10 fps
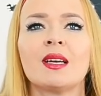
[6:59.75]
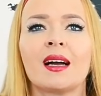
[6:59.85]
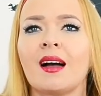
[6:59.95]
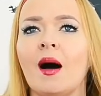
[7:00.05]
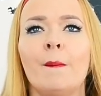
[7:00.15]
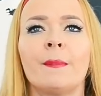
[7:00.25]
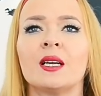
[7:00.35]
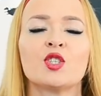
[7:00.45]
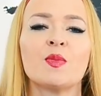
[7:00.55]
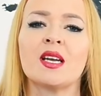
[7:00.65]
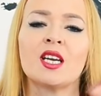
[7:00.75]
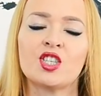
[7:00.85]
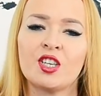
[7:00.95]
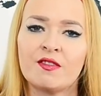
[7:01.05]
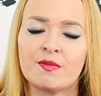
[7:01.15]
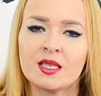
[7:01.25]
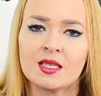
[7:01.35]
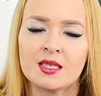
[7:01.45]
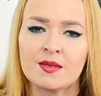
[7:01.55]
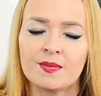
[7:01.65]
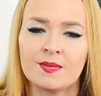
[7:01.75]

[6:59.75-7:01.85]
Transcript: accomplishment, and achievement.